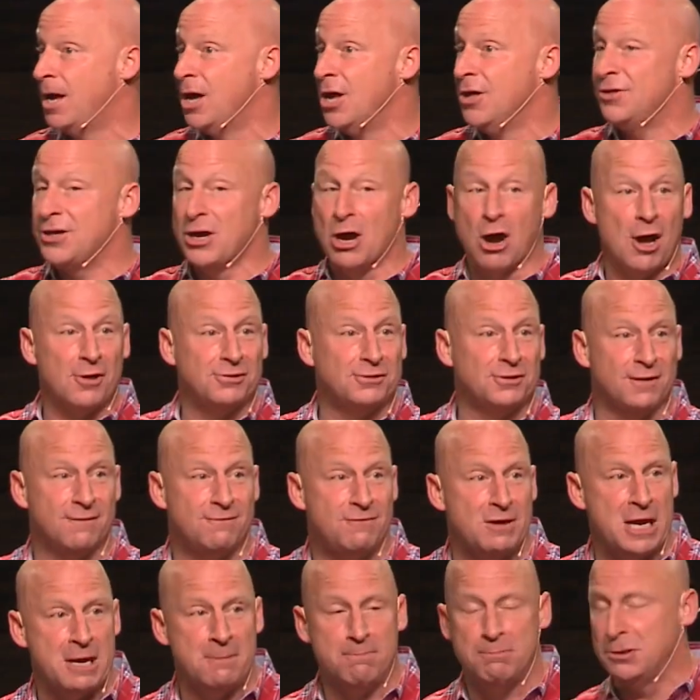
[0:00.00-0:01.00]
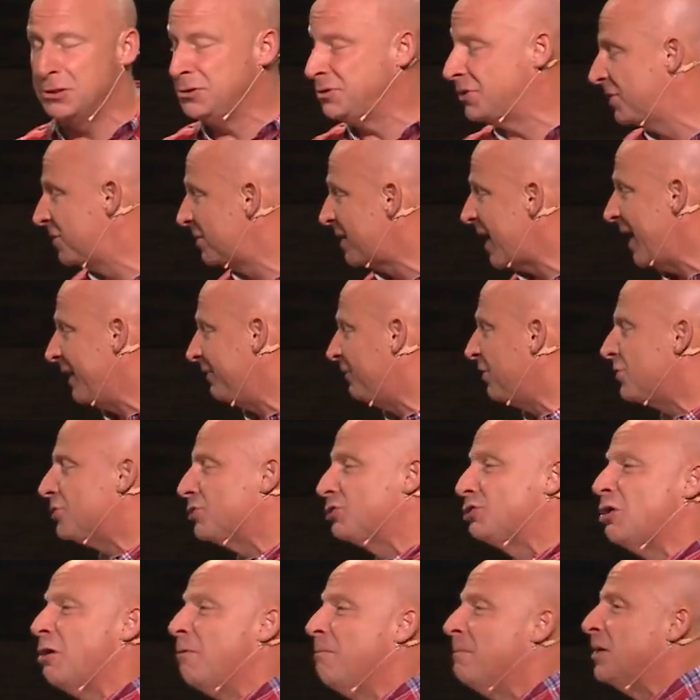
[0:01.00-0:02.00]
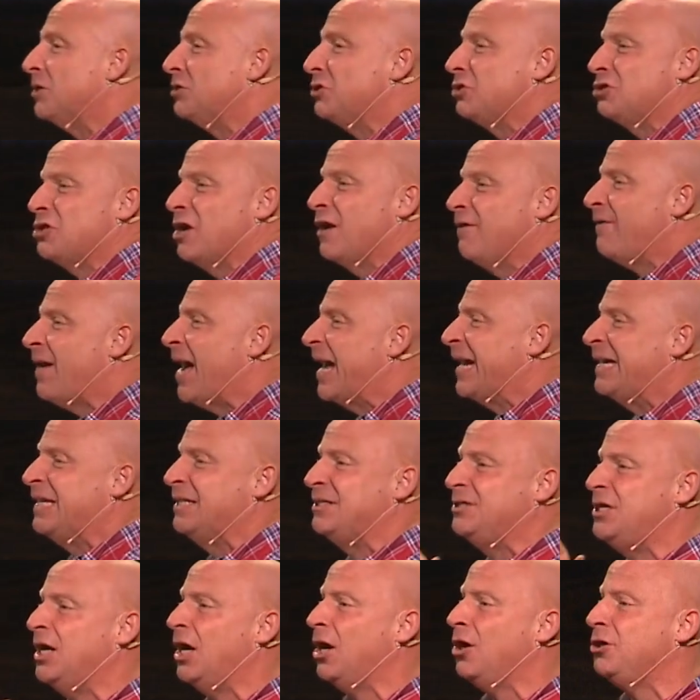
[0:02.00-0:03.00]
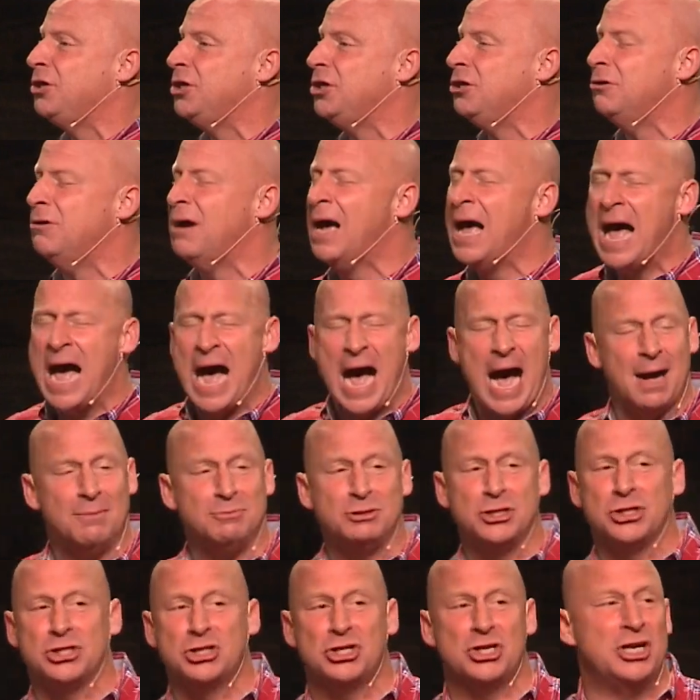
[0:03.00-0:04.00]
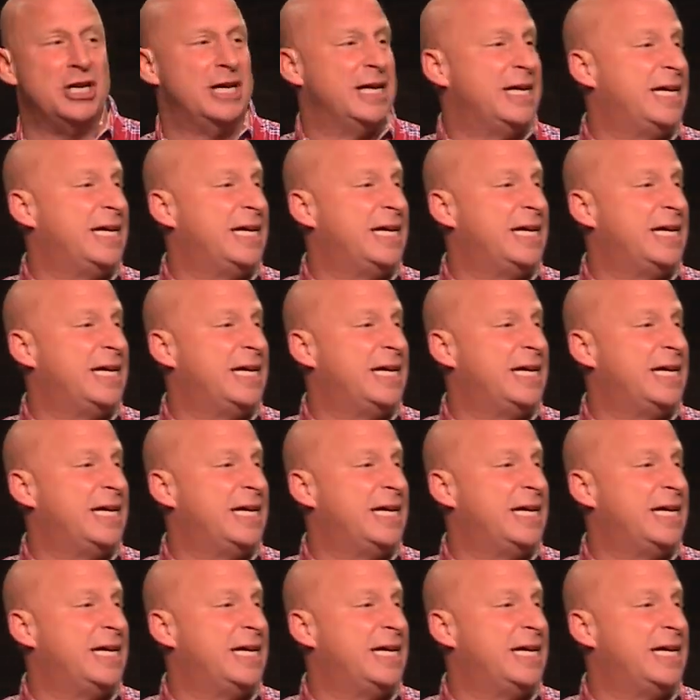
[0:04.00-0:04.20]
The author of Hebrews is like, there's so much stuff I could tell you. I'm just going to